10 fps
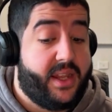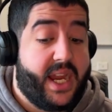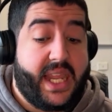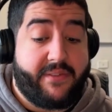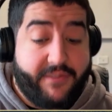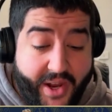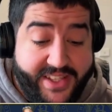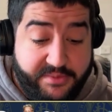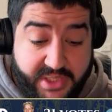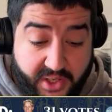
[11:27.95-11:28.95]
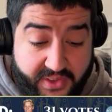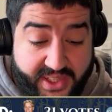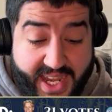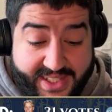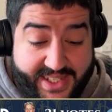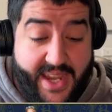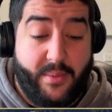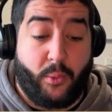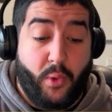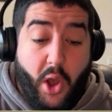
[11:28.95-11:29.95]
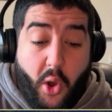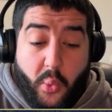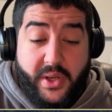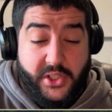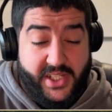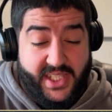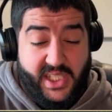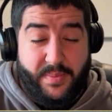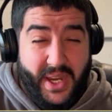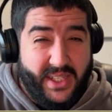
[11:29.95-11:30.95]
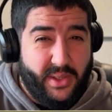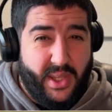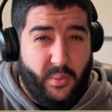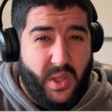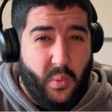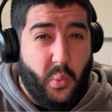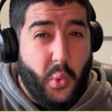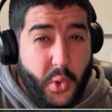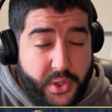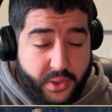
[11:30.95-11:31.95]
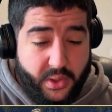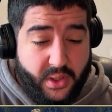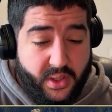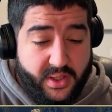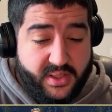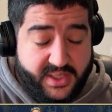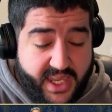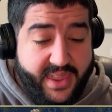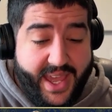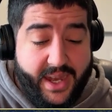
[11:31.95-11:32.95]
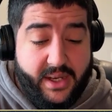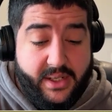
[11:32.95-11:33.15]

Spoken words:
and he finds himself in that same role, which I suspect that we would see that,